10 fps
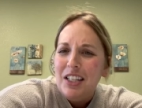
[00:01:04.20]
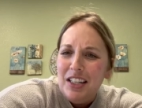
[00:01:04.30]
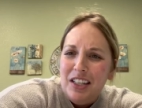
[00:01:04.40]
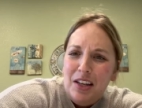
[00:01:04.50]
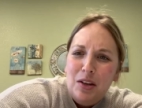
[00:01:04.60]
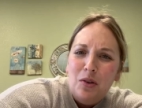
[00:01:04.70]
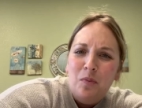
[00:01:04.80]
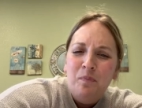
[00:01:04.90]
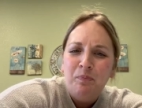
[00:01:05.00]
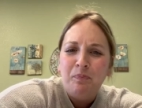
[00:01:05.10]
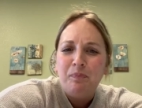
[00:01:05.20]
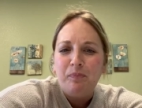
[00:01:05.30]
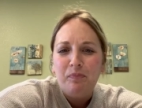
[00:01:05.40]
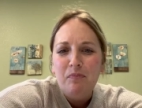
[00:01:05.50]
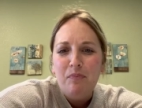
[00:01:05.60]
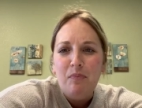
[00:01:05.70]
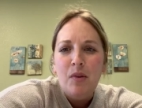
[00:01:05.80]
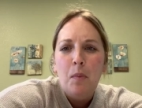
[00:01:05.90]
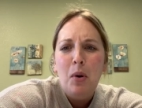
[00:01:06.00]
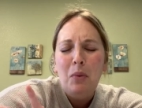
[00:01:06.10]
to do.
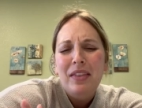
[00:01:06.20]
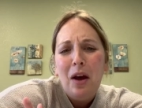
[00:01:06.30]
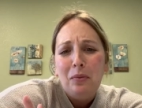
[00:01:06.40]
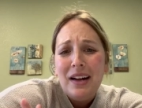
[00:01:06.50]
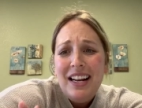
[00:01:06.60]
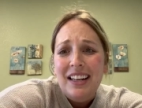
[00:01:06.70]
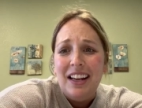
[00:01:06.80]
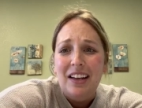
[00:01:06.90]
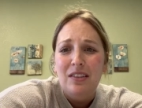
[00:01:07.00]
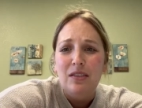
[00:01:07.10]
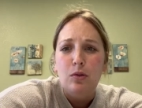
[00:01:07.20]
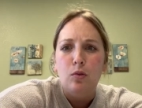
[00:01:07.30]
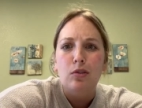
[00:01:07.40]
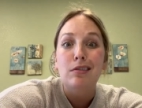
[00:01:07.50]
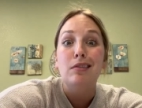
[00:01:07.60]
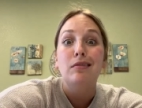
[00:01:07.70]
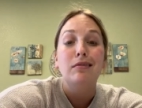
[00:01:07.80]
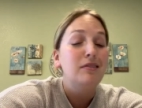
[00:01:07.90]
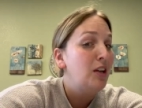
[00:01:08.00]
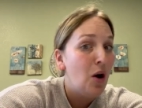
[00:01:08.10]
But without reading it,
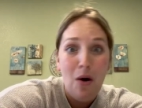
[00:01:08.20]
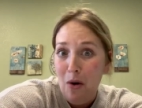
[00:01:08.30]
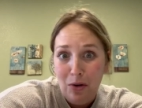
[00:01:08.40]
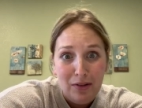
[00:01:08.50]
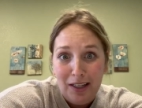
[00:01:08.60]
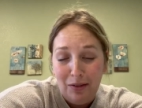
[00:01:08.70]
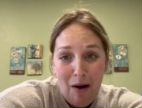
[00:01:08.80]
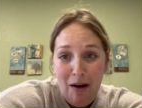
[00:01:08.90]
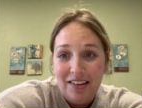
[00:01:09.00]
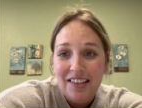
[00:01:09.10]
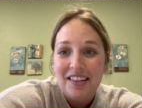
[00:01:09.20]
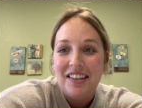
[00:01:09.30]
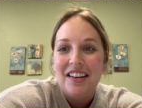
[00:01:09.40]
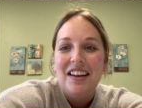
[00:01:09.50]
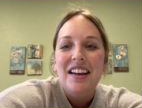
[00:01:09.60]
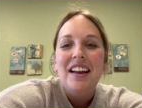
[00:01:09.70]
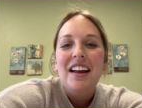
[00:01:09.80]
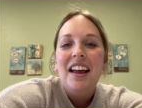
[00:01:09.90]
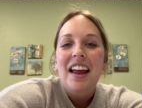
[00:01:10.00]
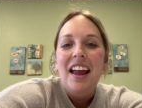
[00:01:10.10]
we're totally lost.
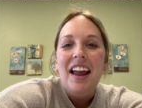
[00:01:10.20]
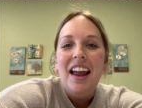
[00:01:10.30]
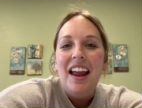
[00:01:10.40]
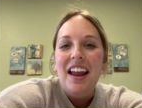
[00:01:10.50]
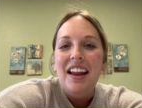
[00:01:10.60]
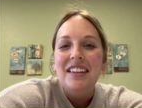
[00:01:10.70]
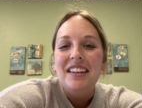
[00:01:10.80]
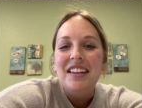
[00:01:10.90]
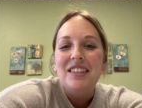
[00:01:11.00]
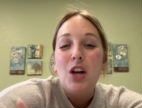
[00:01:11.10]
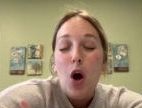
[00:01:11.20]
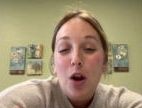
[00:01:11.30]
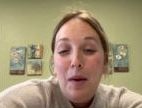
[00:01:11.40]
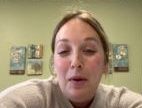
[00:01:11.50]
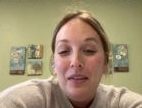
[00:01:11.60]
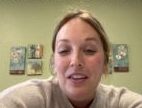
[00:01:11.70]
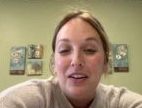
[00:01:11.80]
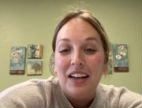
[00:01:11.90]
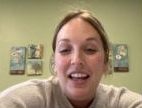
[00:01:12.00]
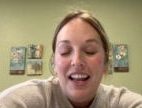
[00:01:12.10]
And talk about with
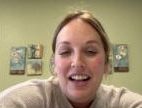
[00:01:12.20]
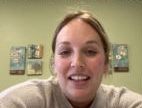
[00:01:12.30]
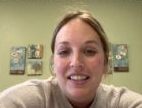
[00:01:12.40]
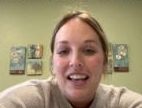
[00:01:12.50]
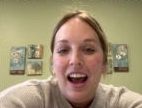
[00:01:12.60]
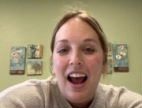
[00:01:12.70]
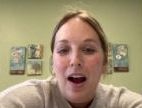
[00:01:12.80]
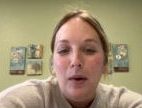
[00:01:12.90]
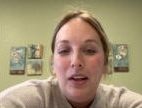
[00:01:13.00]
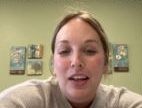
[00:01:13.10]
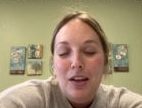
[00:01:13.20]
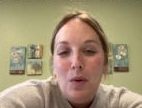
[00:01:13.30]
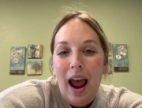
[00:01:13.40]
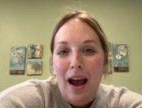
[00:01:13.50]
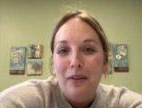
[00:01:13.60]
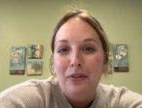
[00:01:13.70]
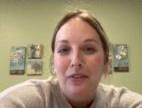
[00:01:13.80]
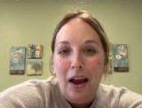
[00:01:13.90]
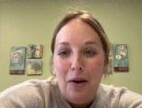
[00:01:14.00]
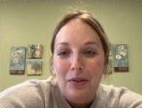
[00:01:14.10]
your kids how you have
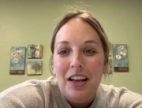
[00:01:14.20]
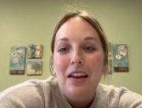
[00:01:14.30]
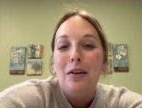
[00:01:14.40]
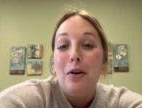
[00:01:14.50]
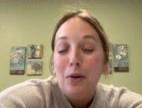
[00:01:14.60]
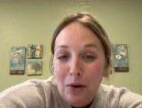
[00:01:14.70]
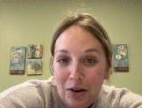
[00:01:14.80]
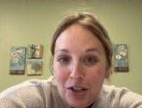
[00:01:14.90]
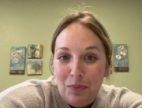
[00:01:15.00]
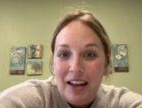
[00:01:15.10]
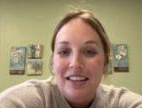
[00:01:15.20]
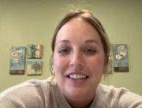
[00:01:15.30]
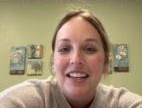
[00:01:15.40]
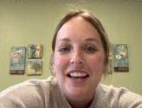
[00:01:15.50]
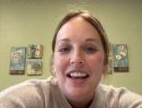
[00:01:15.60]
found encouragement